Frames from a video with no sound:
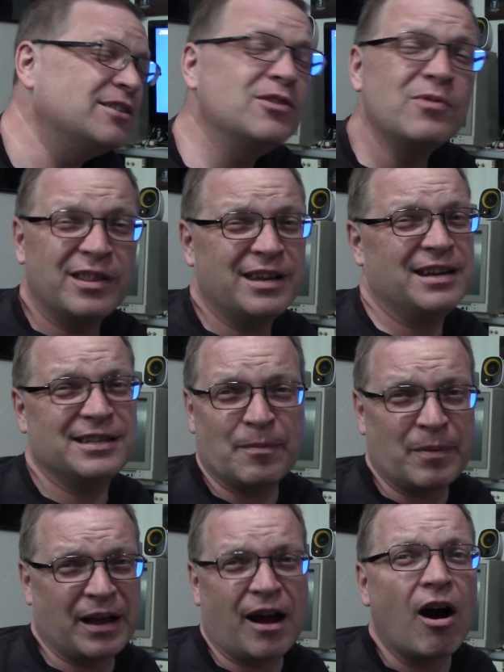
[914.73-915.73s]
You really need
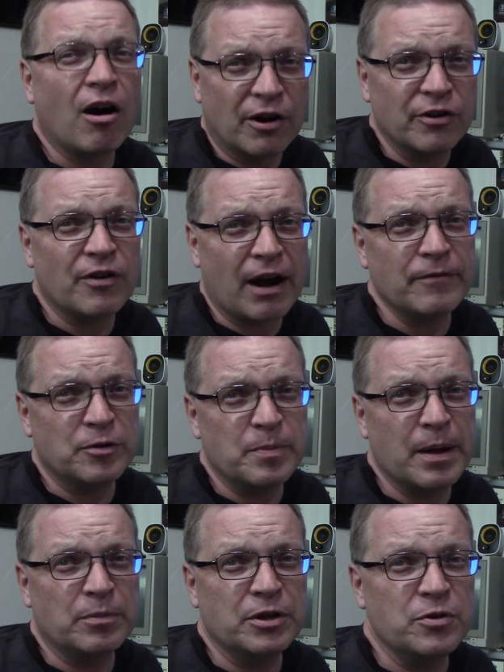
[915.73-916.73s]
something like a hard drive to be
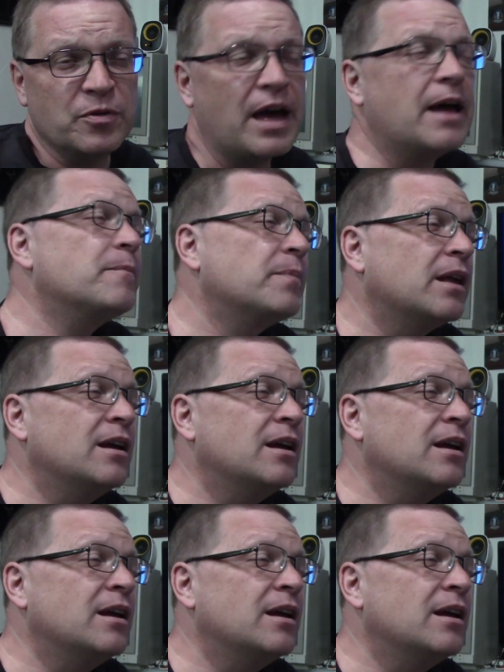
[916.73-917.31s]
able to do that.